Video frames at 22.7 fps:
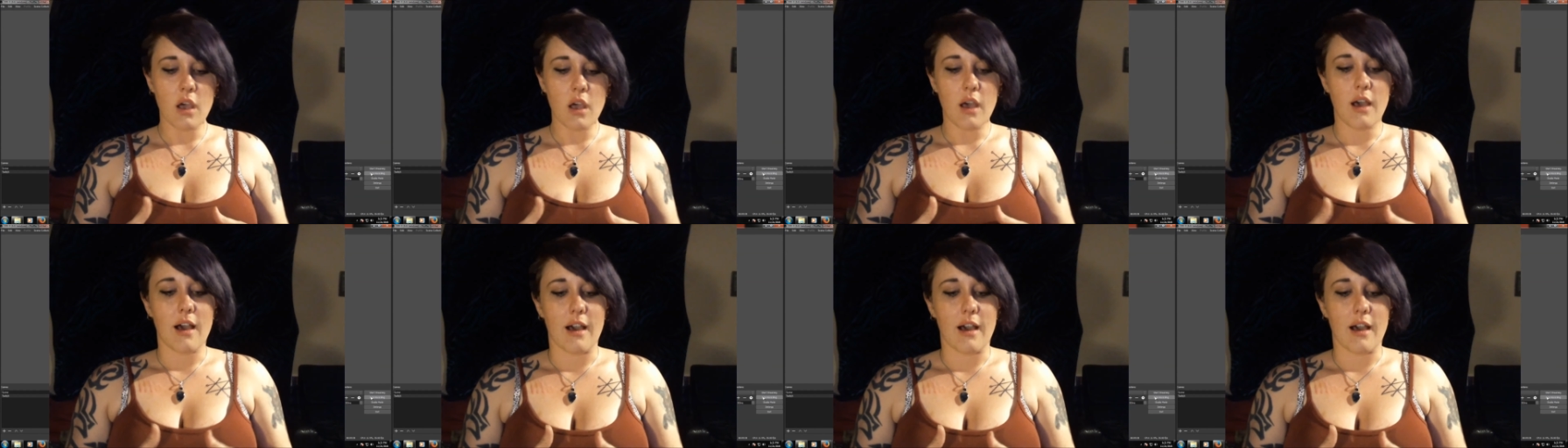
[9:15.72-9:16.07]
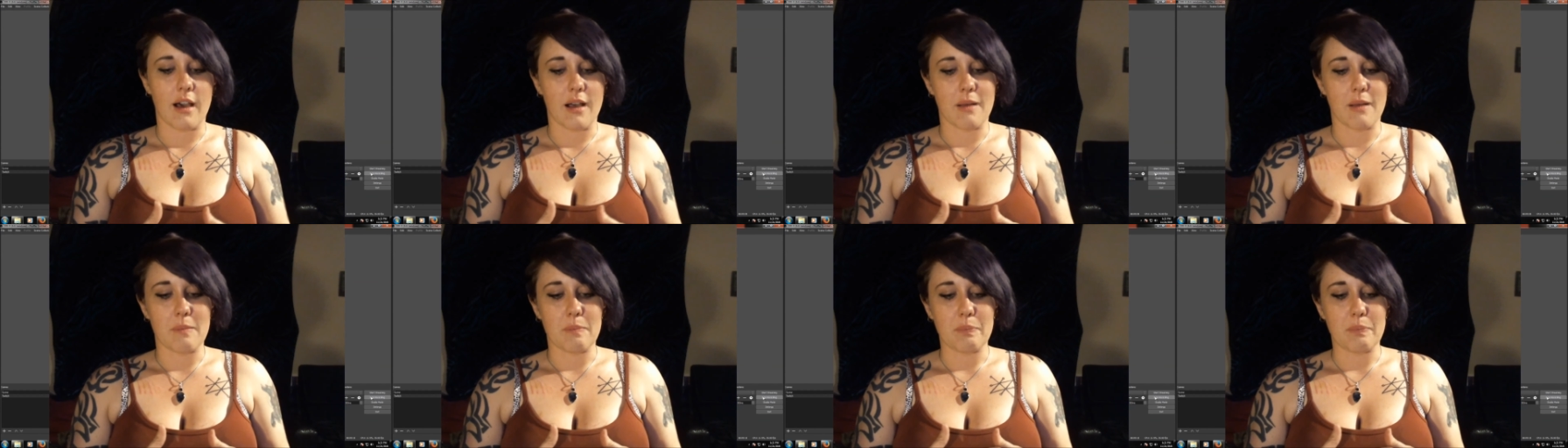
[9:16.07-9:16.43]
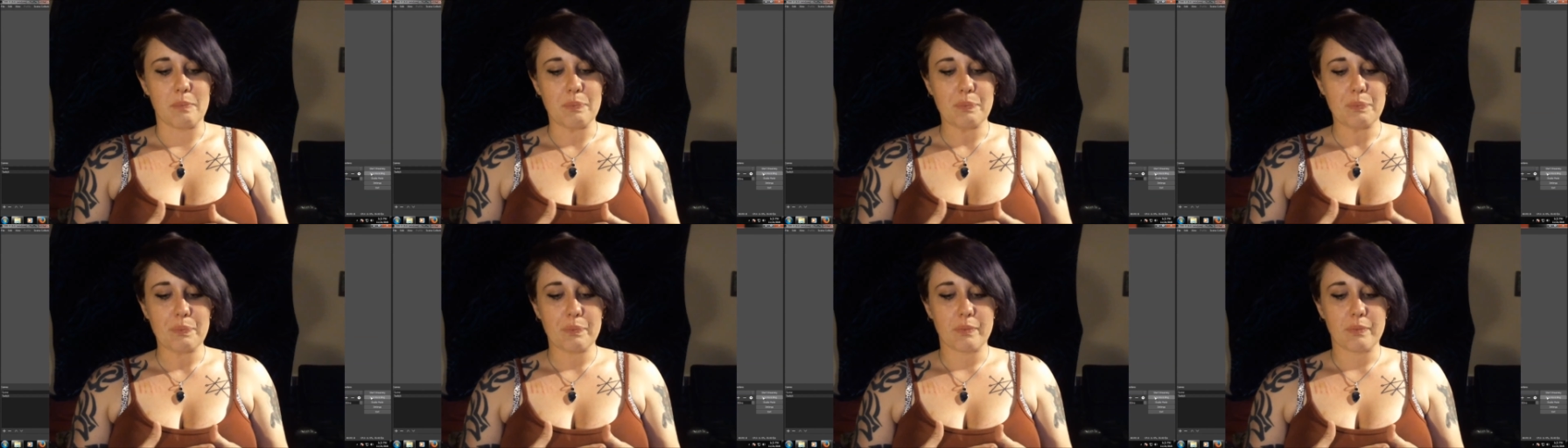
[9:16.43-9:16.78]
alone.
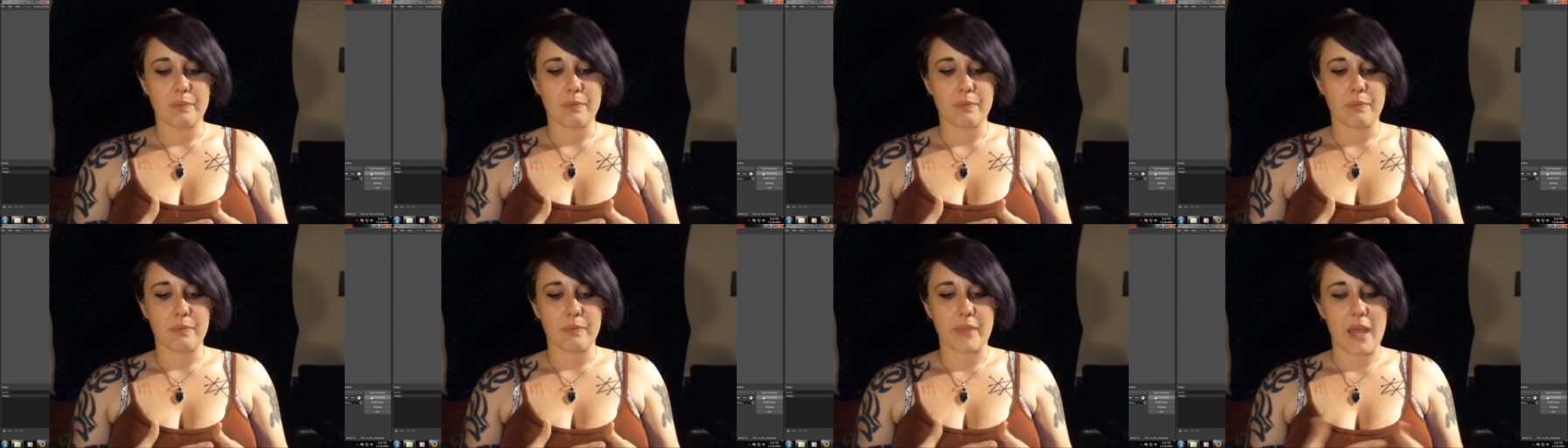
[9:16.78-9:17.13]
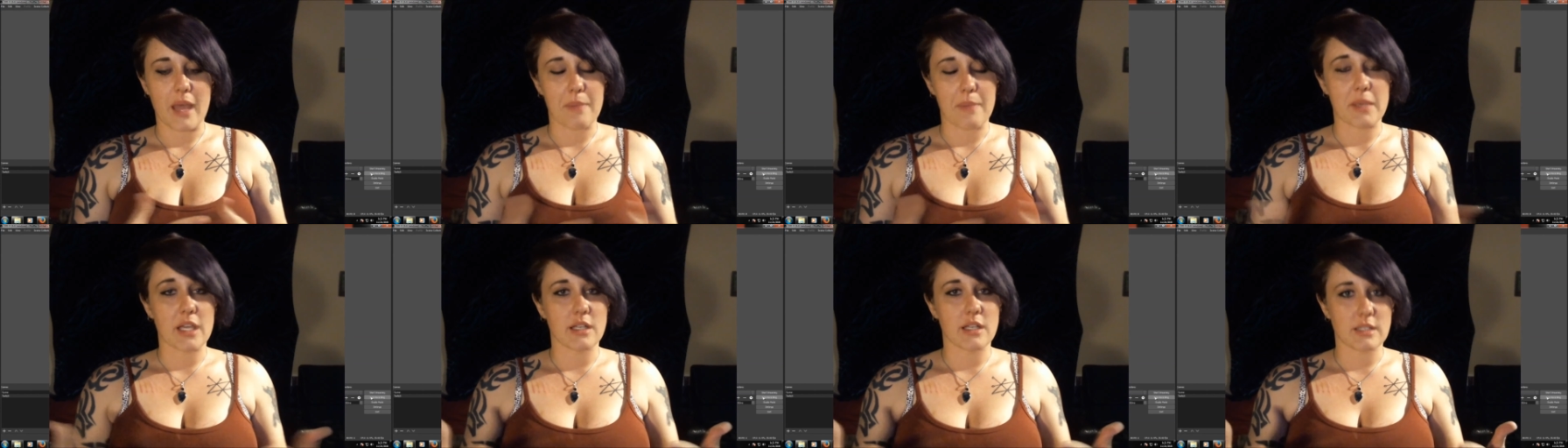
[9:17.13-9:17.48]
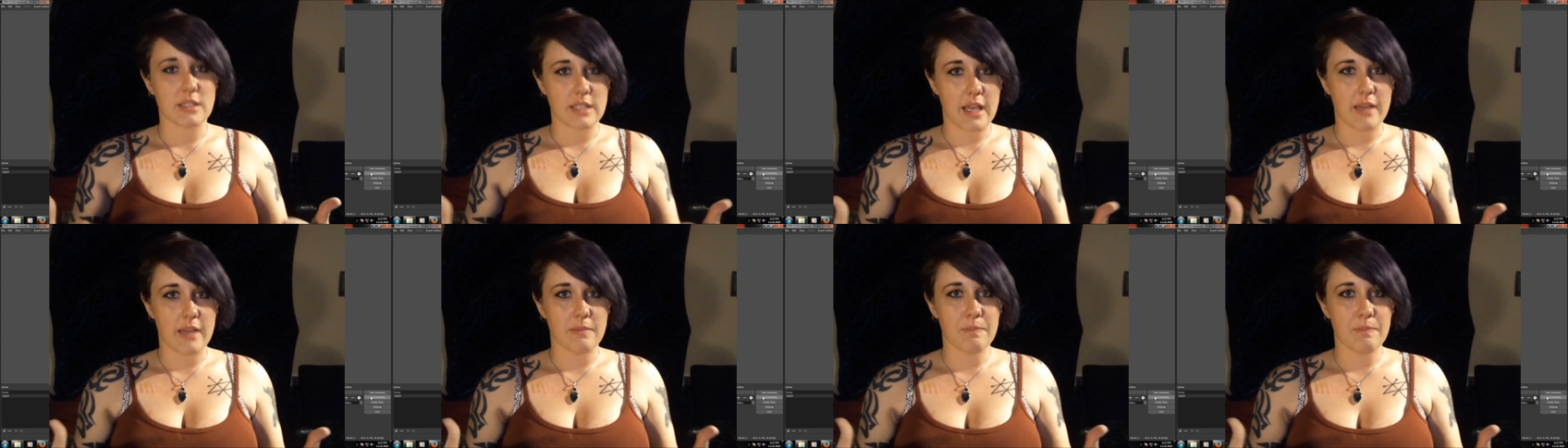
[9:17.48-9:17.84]
That being
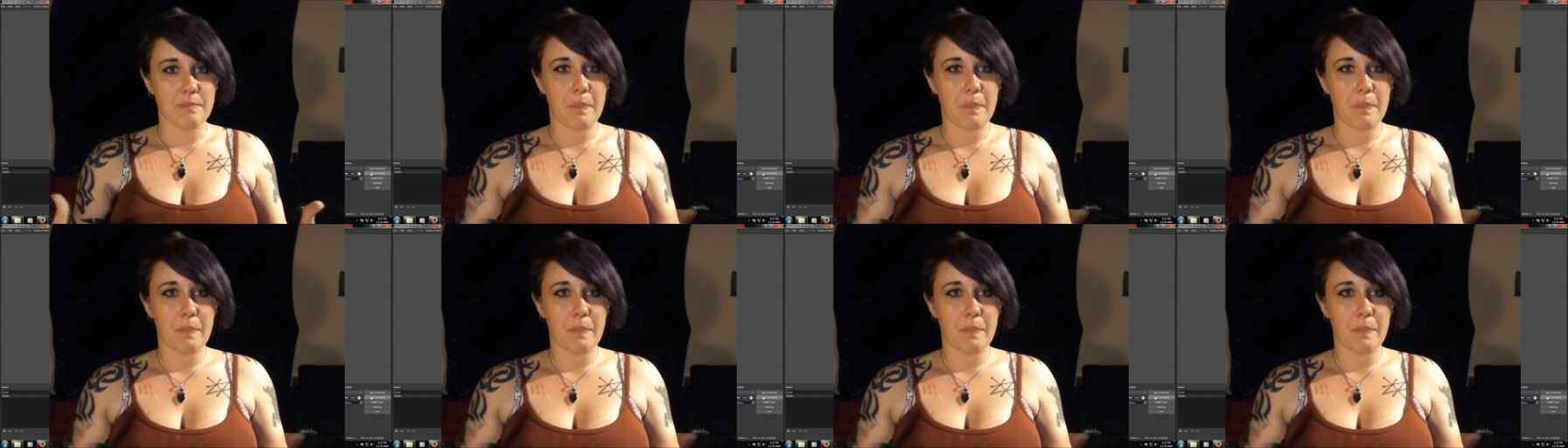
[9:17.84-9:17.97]
said,